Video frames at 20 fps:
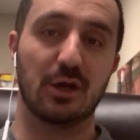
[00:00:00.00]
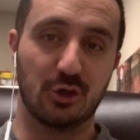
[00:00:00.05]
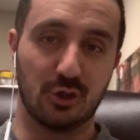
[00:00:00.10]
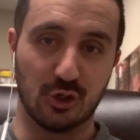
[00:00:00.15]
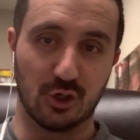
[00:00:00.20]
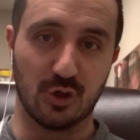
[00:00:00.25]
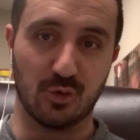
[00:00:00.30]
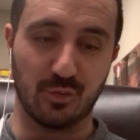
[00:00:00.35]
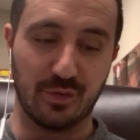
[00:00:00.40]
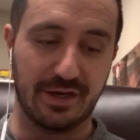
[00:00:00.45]

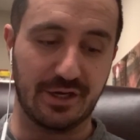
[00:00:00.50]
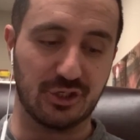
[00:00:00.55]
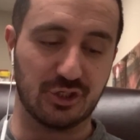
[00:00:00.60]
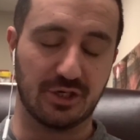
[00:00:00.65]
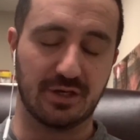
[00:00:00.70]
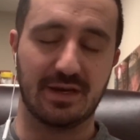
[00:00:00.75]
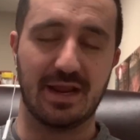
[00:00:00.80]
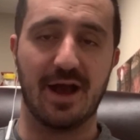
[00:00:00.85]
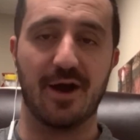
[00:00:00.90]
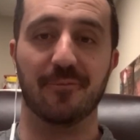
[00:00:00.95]
Durham
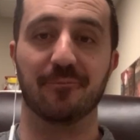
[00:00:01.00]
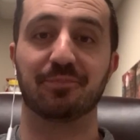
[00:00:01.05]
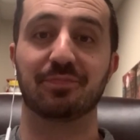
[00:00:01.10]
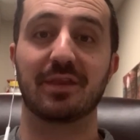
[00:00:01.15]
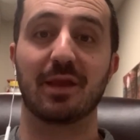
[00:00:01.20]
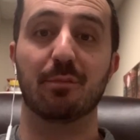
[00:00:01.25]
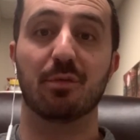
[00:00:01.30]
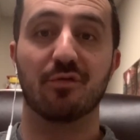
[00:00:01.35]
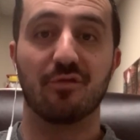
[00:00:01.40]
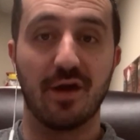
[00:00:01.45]
Region. Now,
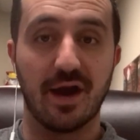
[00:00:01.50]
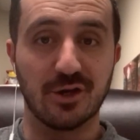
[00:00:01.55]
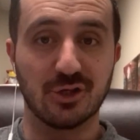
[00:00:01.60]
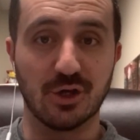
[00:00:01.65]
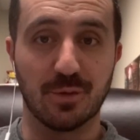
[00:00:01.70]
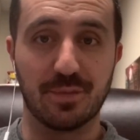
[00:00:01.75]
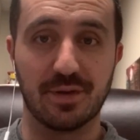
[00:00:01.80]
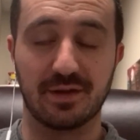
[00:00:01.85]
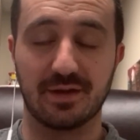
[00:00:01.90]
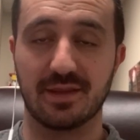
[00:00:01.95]
before I
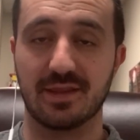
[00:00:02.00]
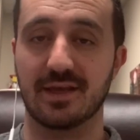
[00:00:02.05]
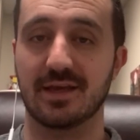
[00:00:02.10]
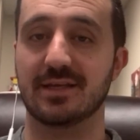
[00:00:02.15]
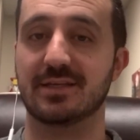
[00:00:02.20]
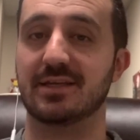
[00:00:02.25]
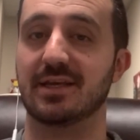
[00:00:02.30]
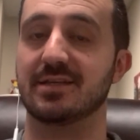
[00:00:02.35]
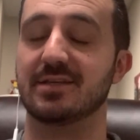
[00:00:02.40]
jump into this,